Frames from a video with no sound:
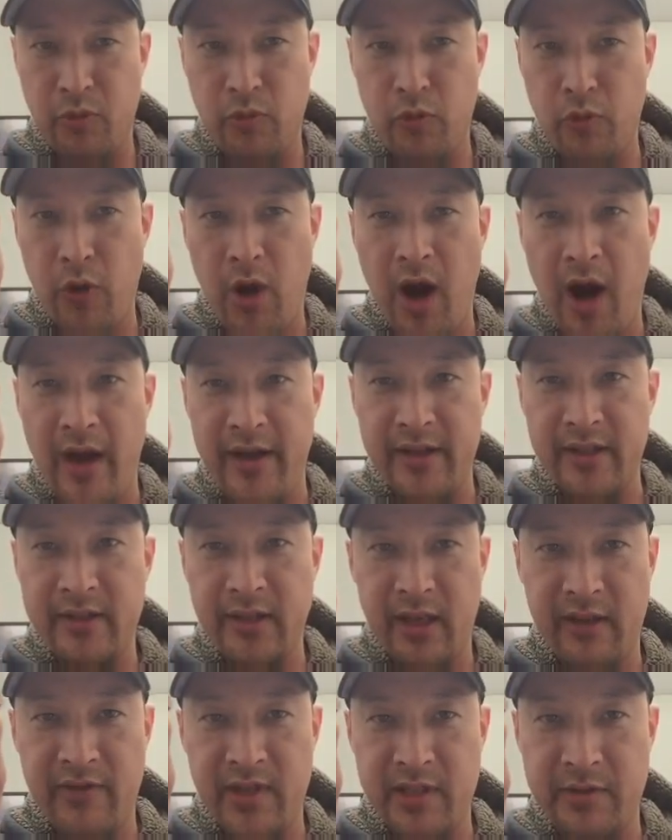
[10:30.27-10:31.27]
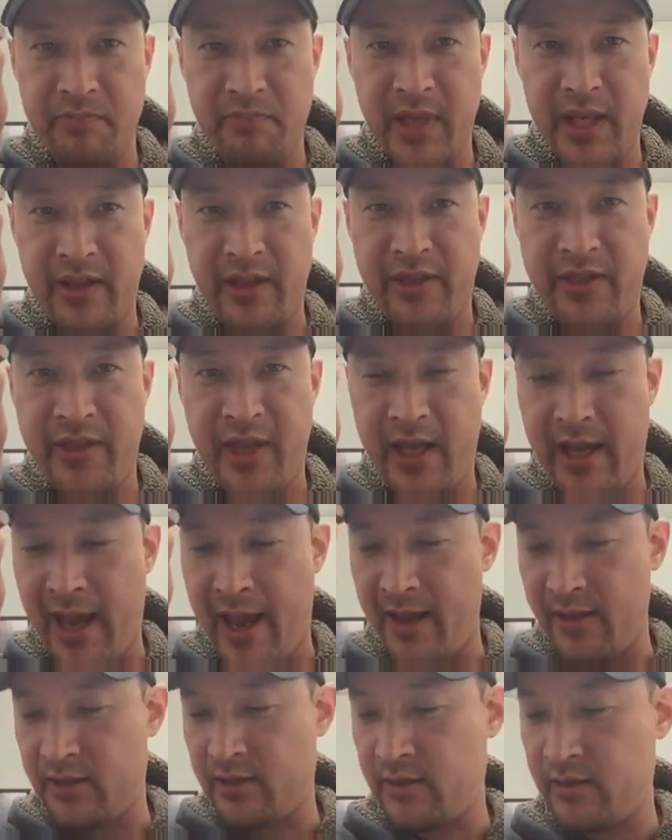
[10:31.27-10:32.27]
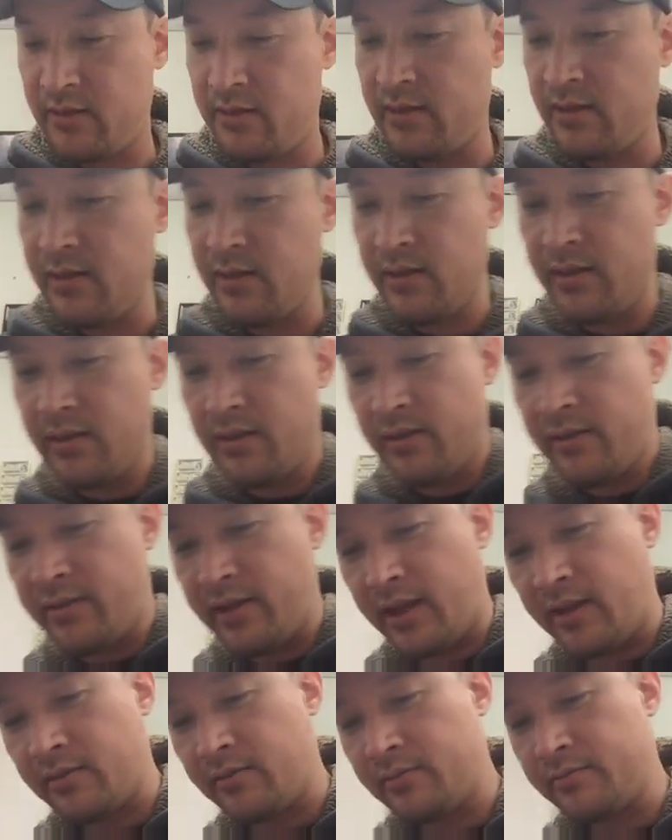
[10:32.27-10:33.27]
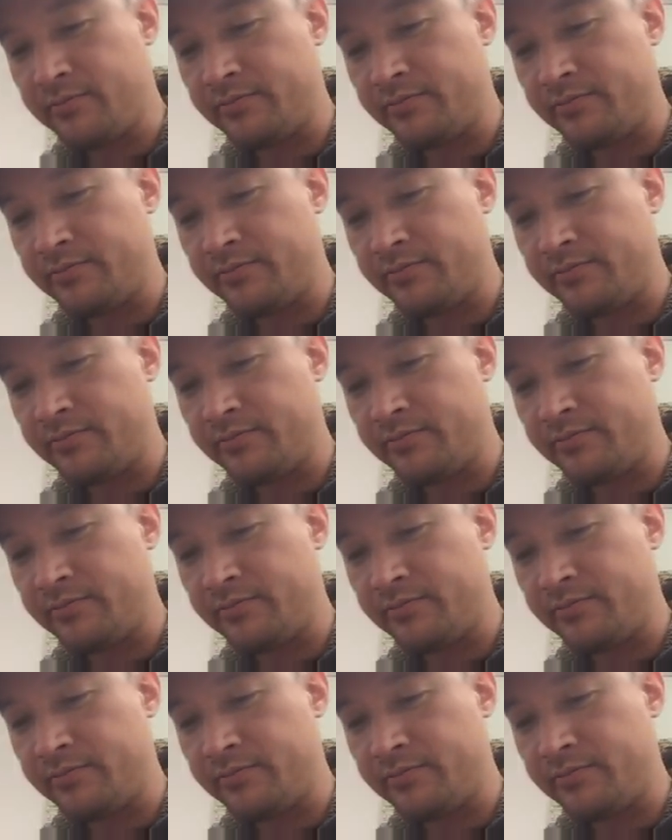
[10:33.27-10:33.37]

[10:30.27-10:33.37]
rod instead of this big thick-ass thing.